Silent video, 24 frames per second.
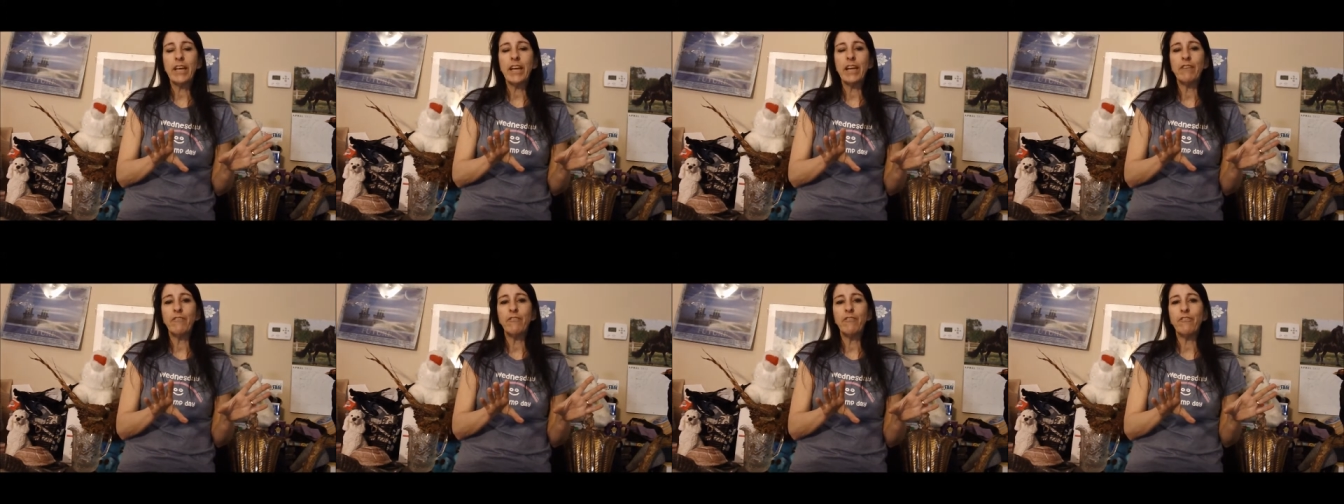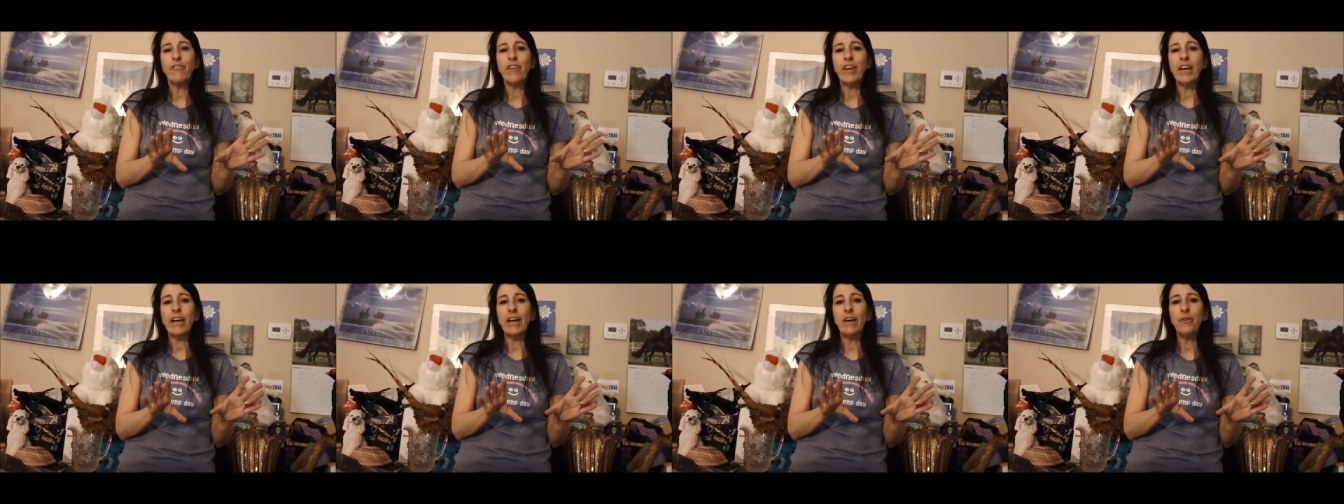and
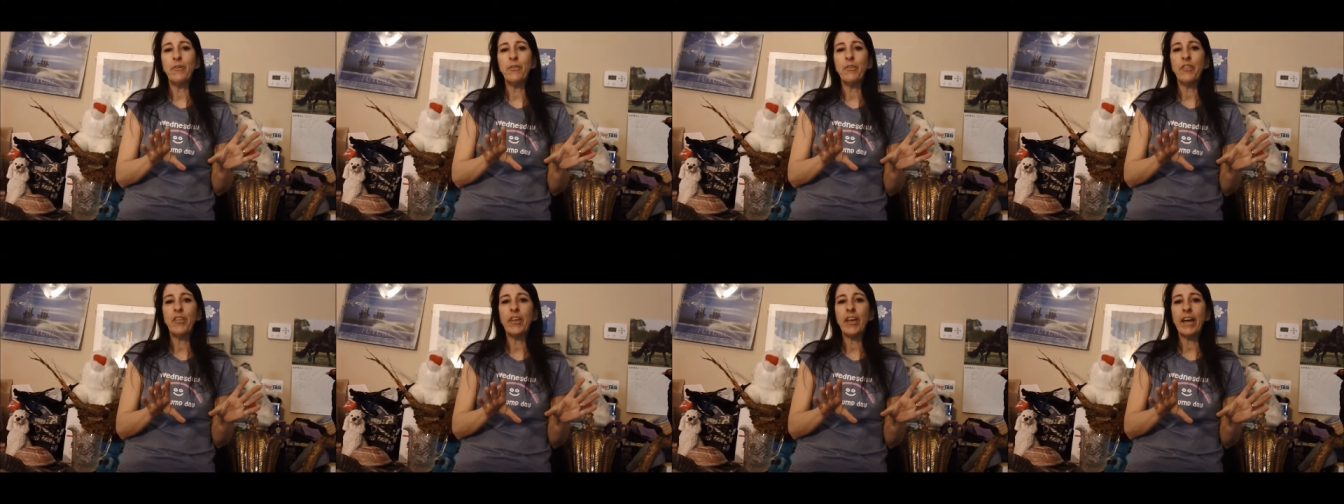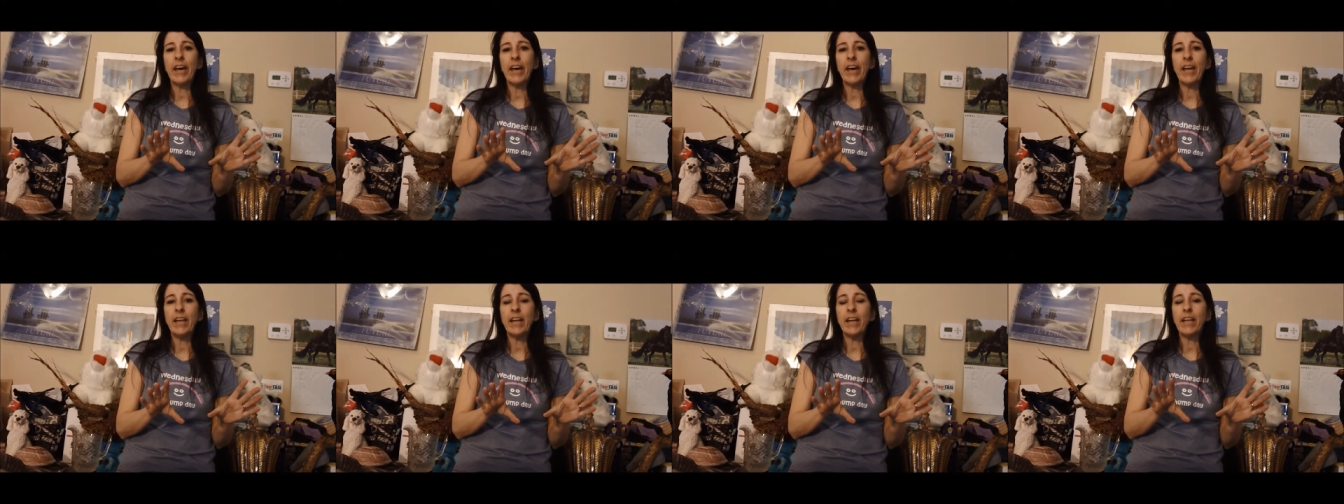found
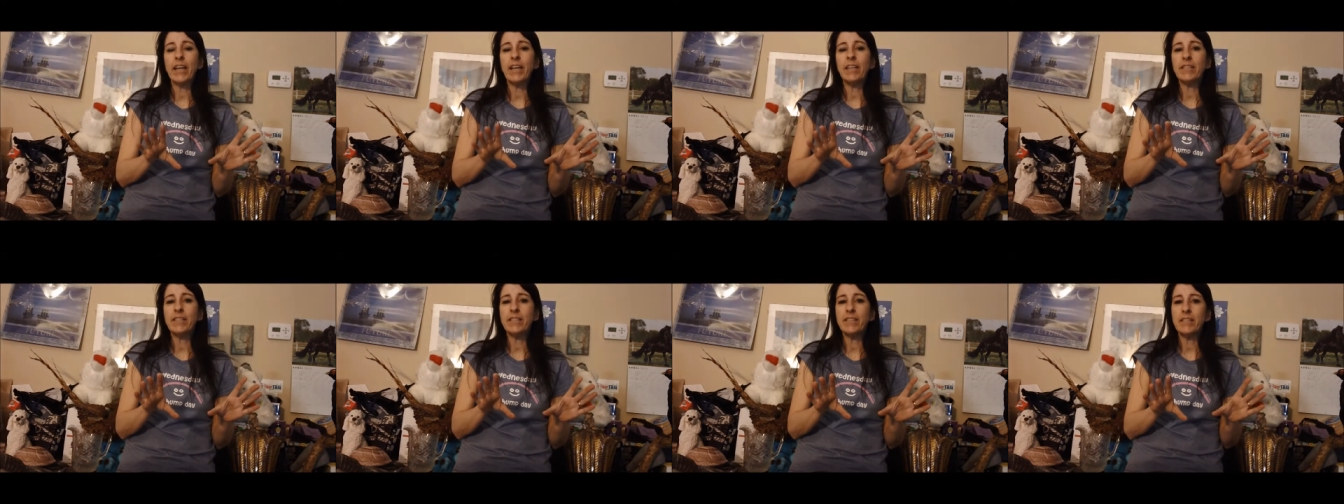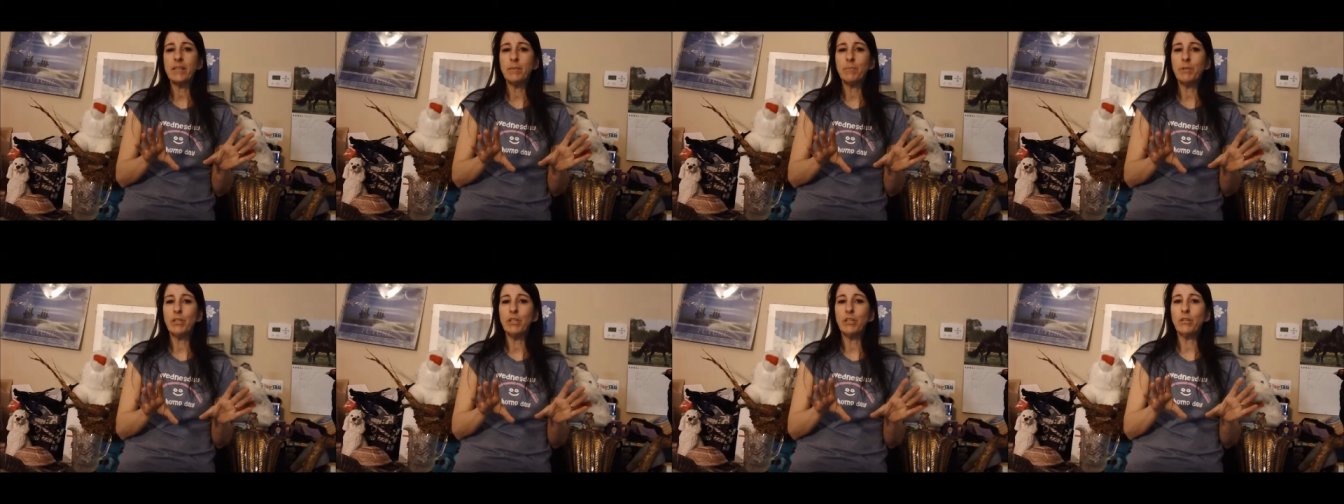that a
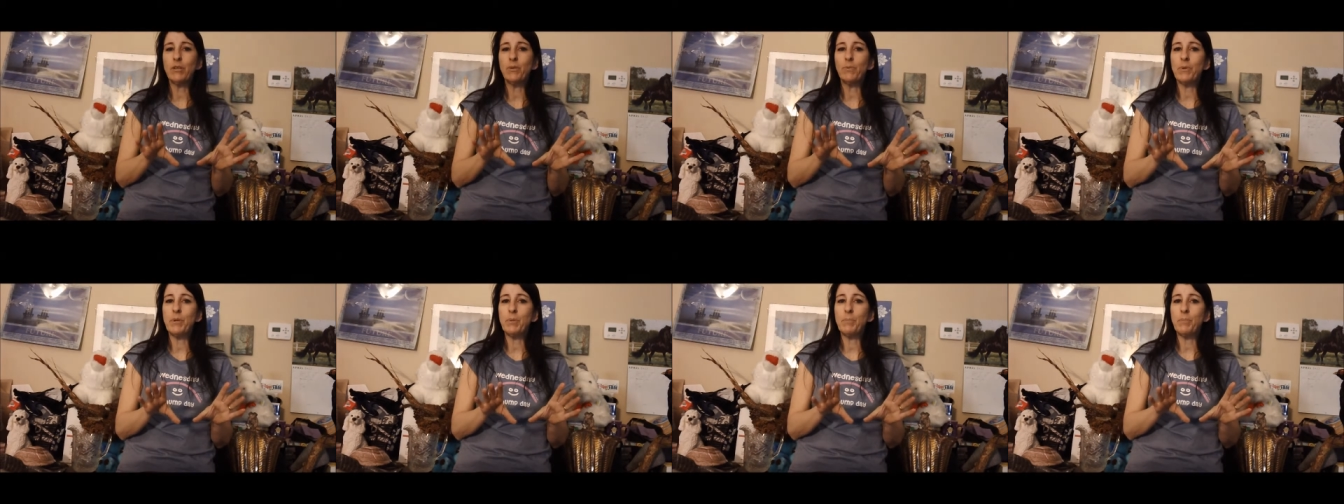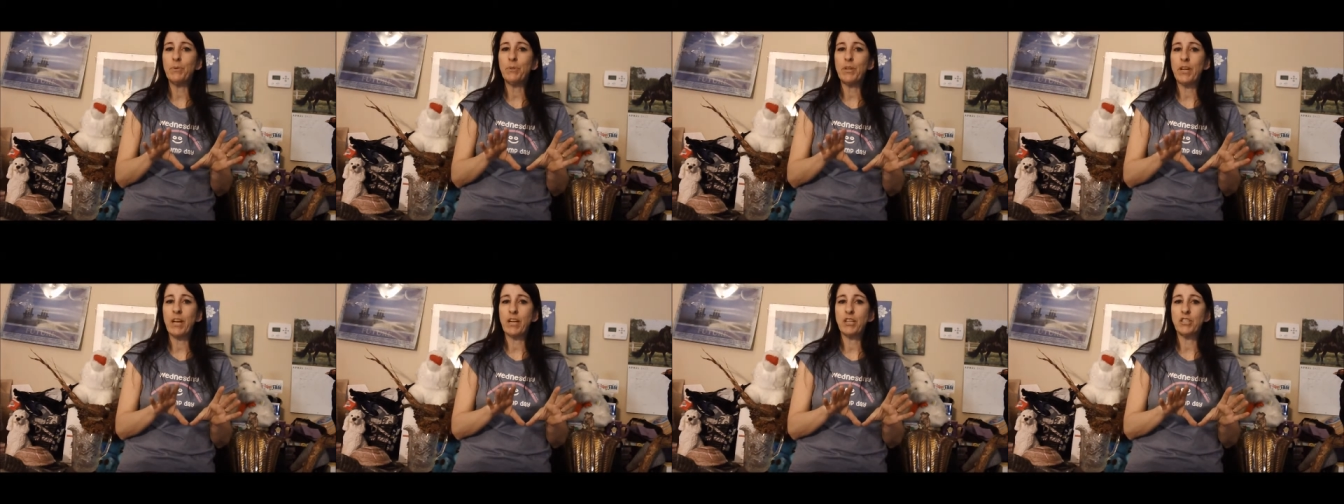similar
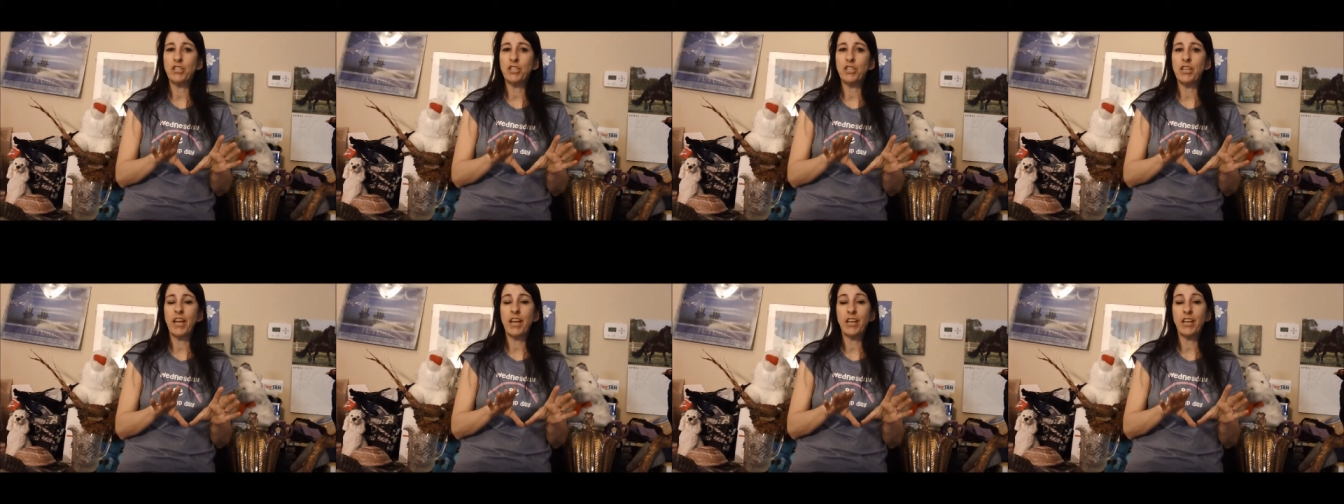reproduction,